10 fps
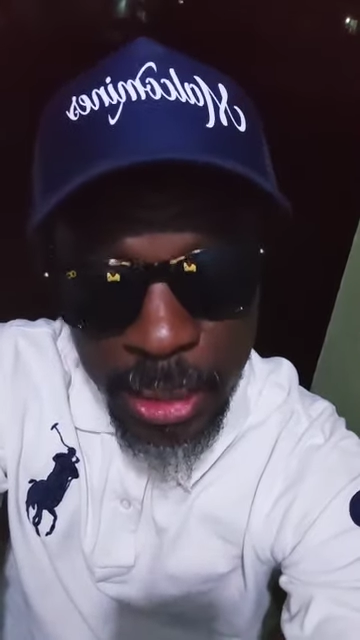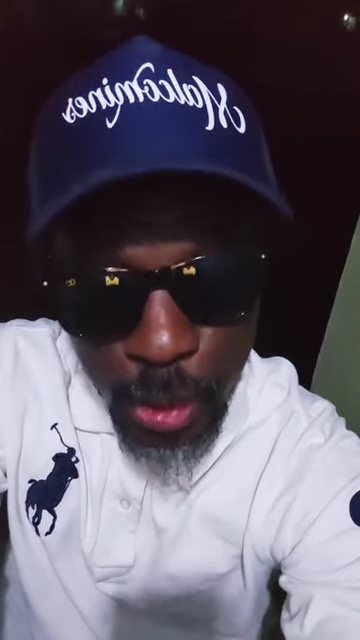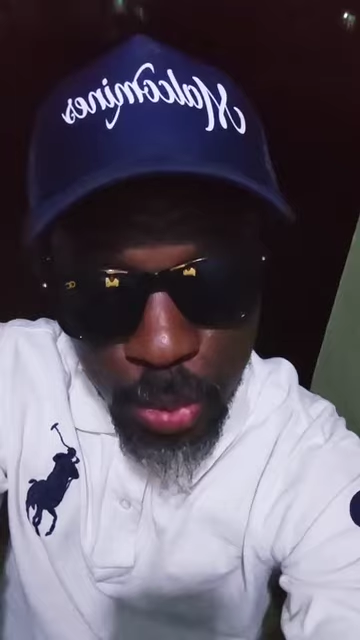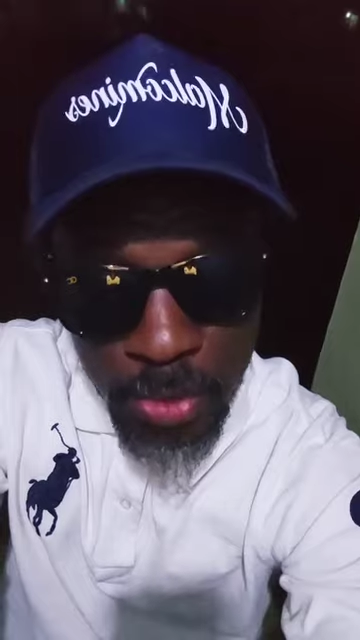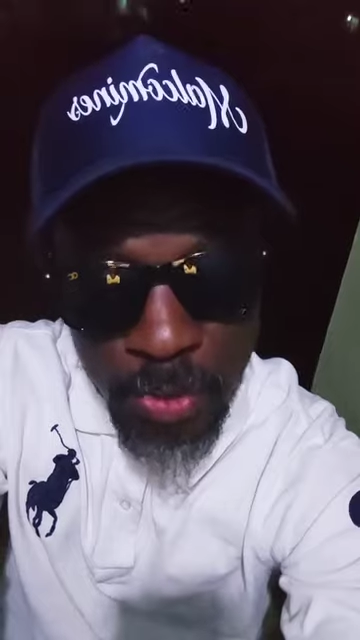
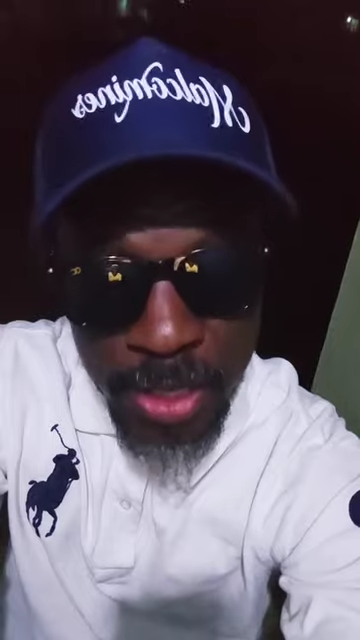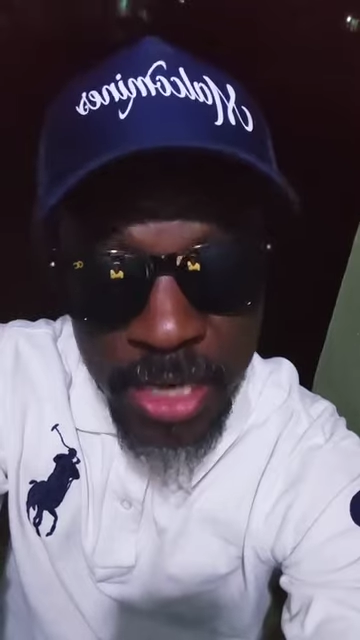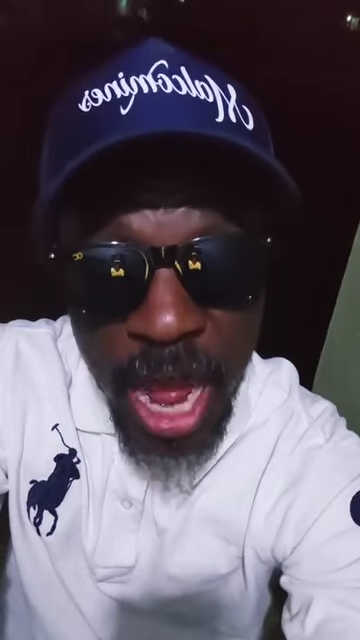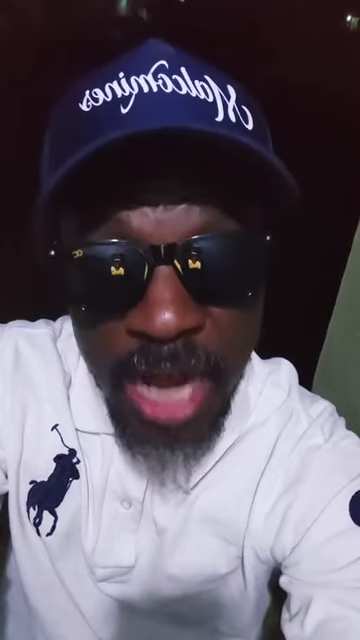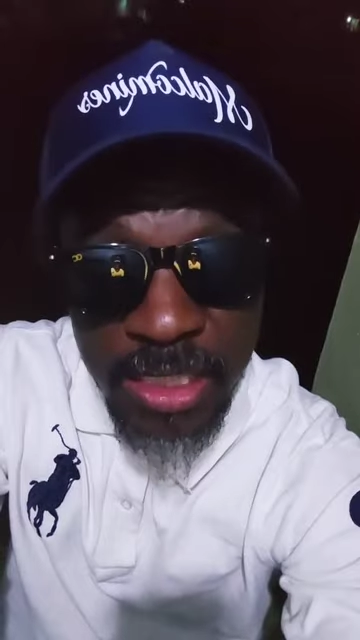human
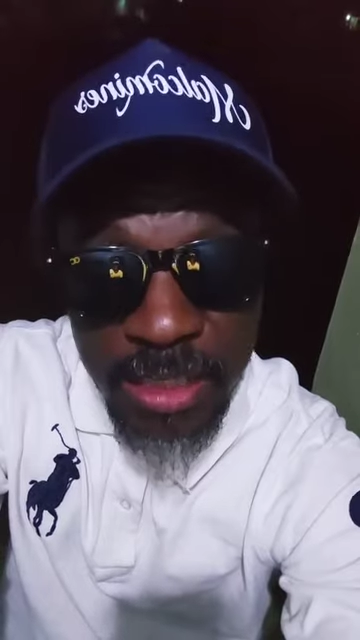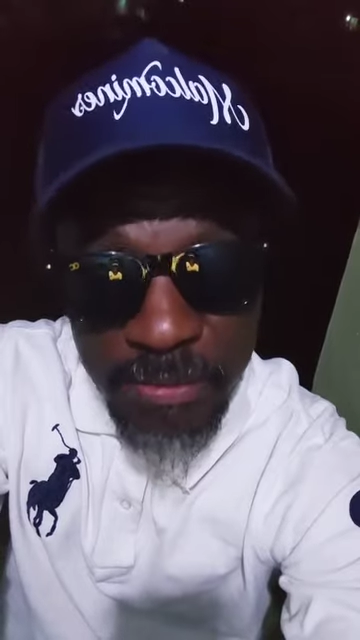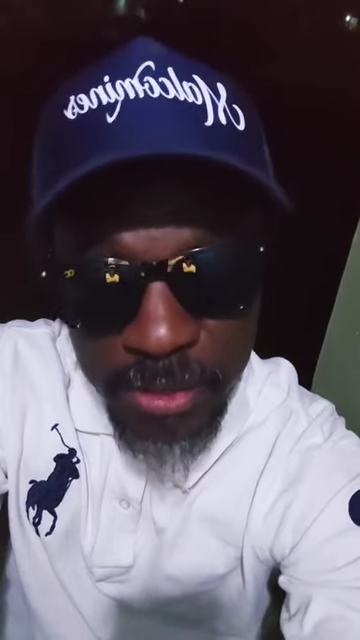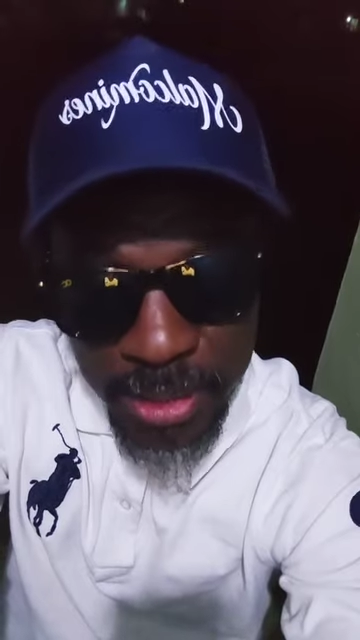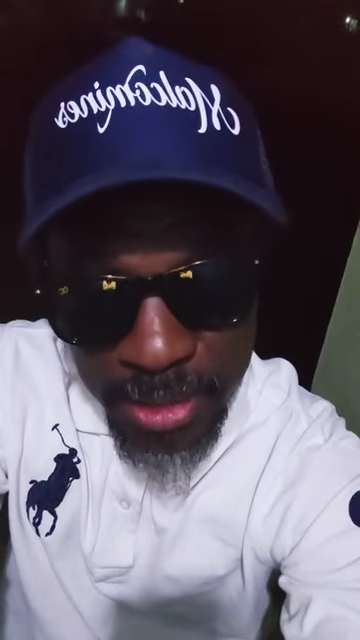rights
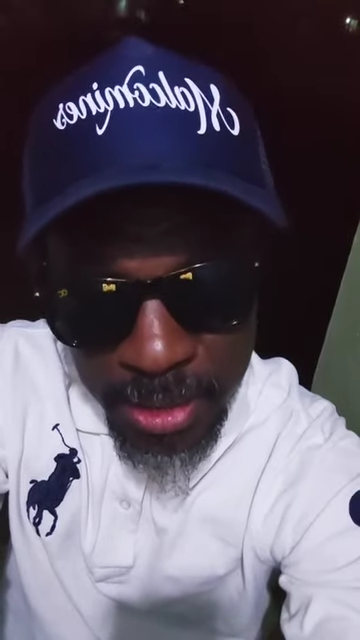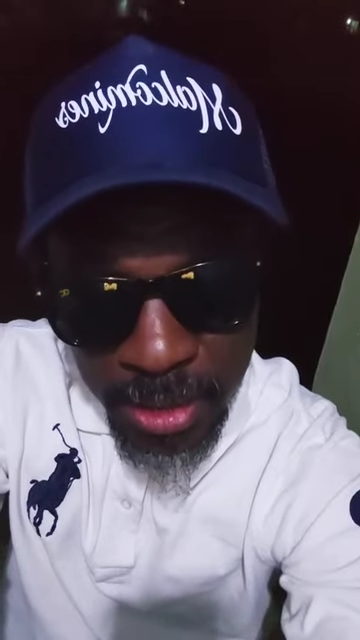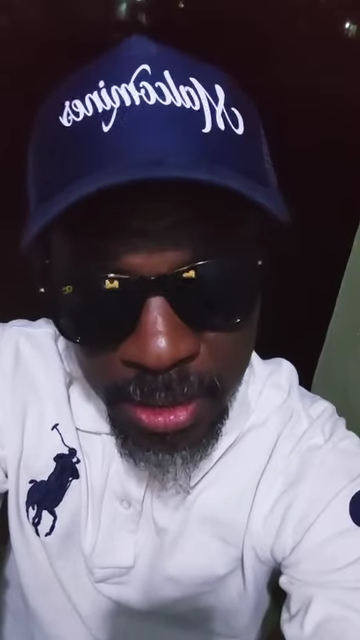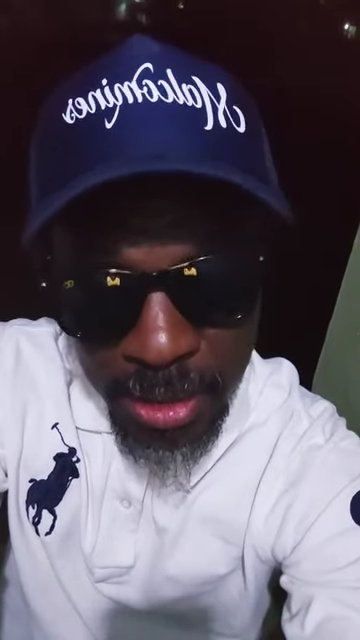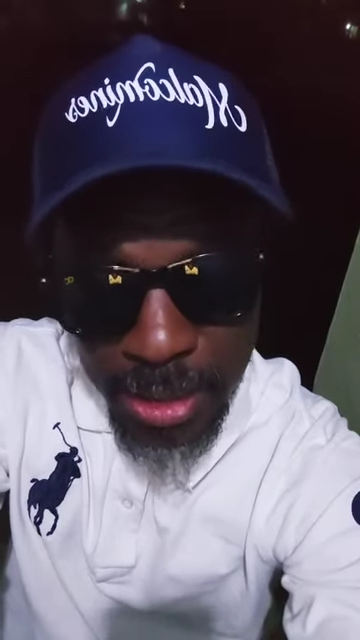
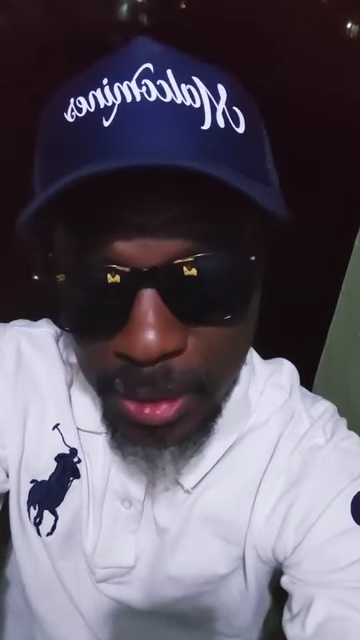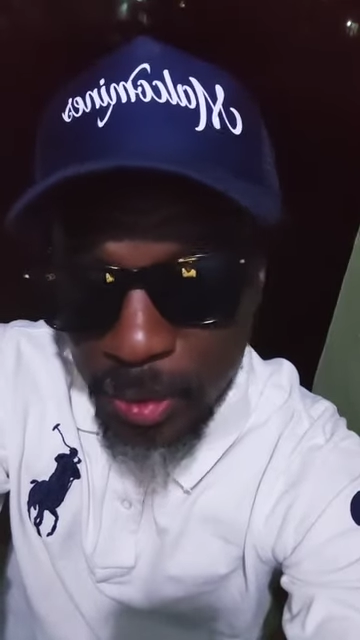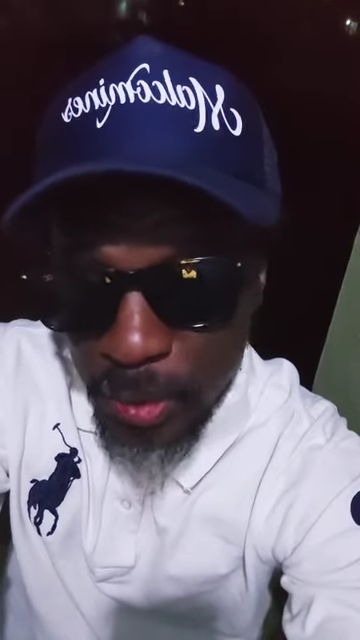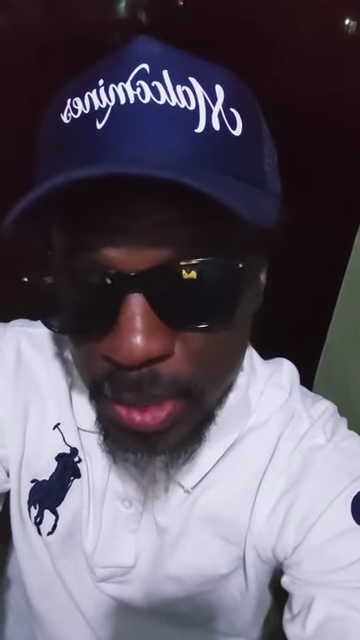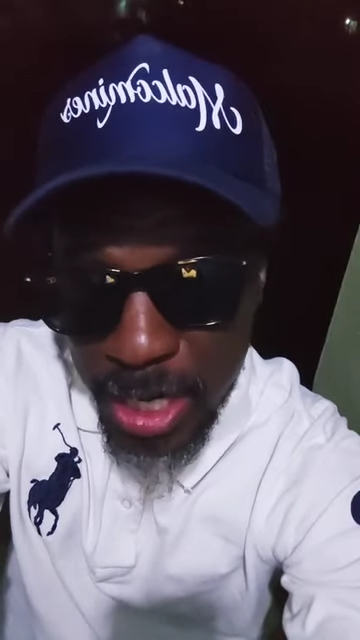activist, you
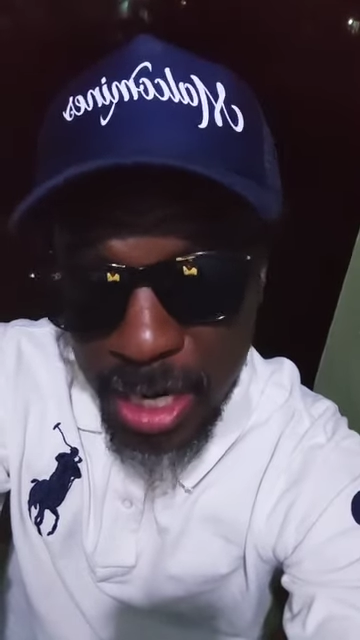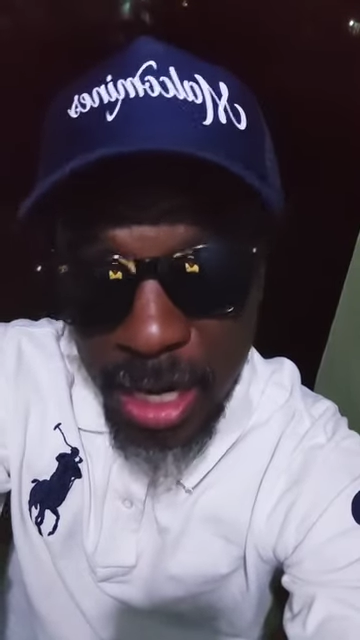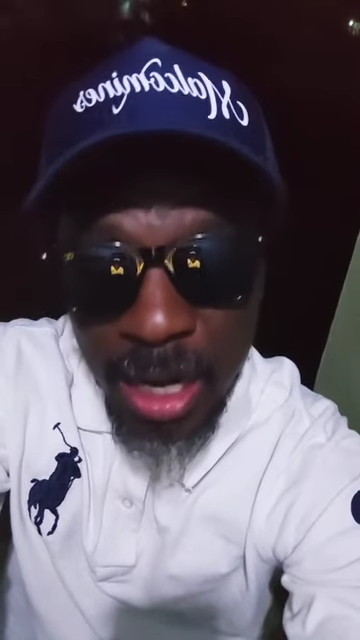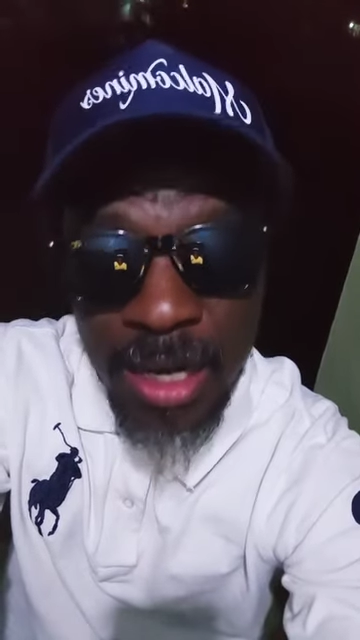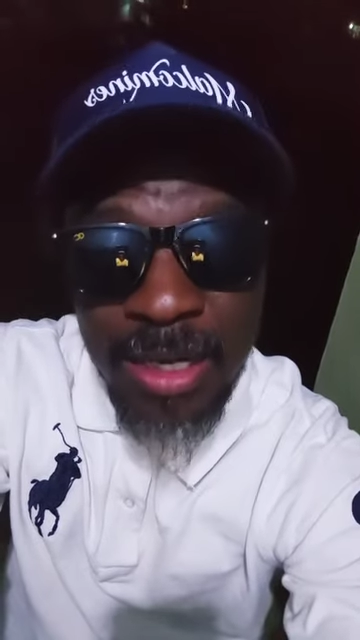
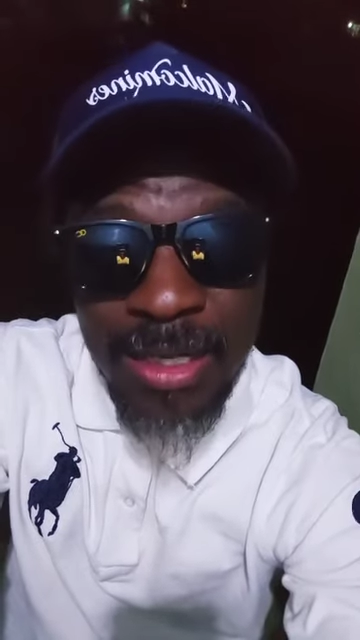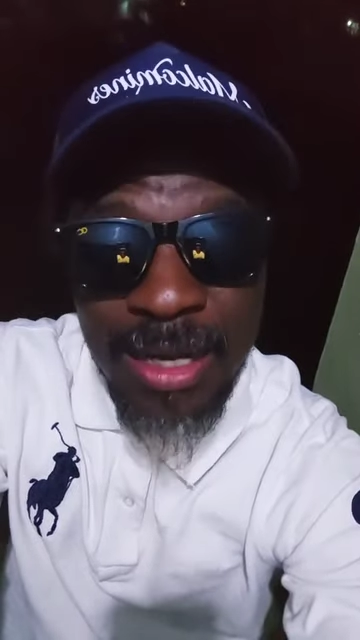know,